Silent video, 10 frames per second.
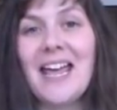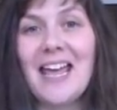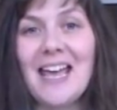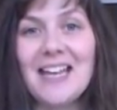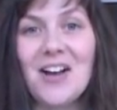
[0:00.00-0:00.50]

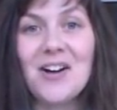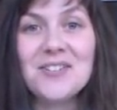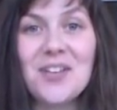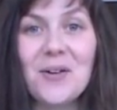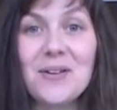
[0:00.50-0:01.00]
And
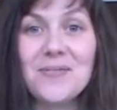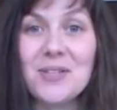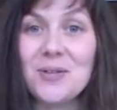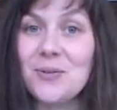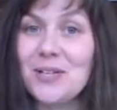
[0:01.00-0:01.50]
also, if
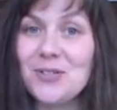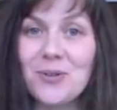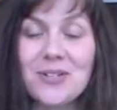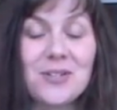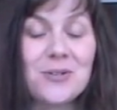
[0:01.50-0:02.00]
you
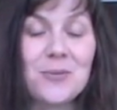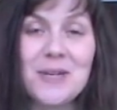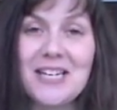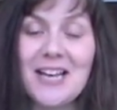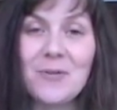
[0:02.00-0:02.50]
enjoy social
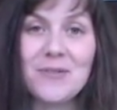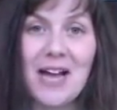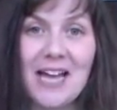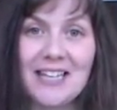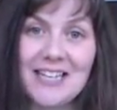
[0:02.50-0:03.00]
media, we've
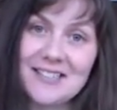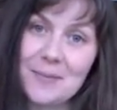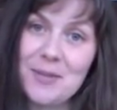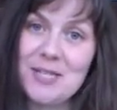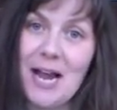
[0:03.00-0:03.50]
got links
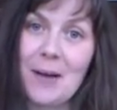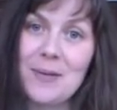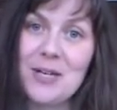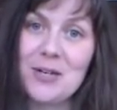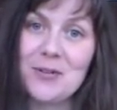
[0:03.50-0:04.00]
up at the top
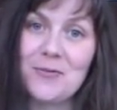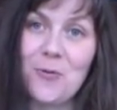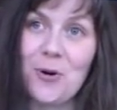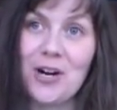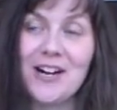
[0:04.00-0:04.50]
here
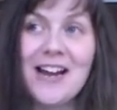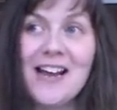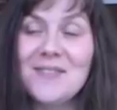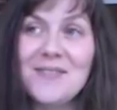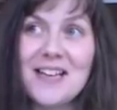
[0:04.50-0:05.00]
for
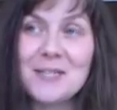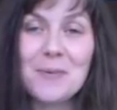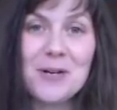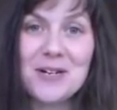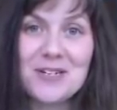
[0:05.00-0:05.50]

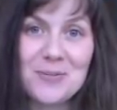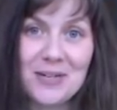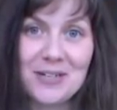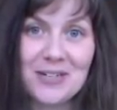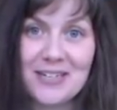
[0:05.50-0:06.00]
Facebook,
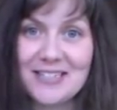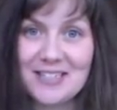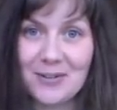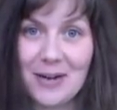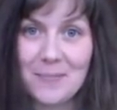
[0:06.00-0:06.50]
Twitter,
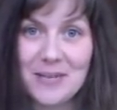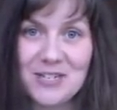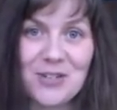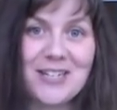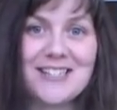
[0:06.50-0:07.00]
Instagram,
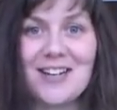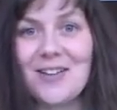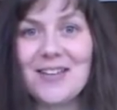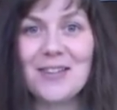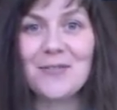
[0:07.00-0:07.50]
Pinterest,
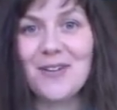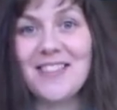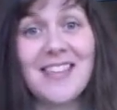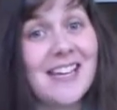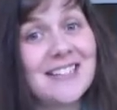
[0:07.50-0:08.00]
all the other
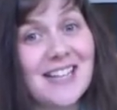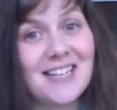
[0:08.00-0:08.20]
fun things.